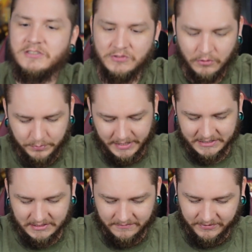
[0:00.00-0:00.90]
Just little
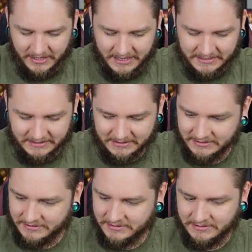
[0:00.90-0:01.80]
plastic flies.
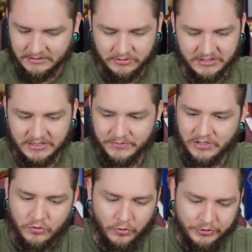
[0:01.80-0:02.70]
So just
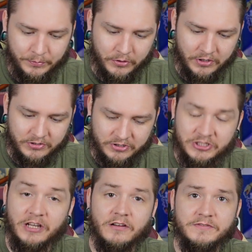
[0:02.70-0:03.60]
something cool to put on your
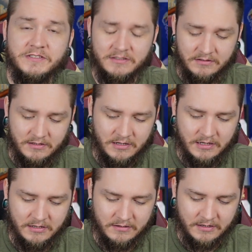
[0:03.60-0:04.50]
shelves
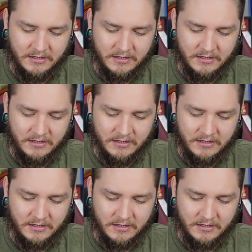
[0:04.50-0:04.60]
and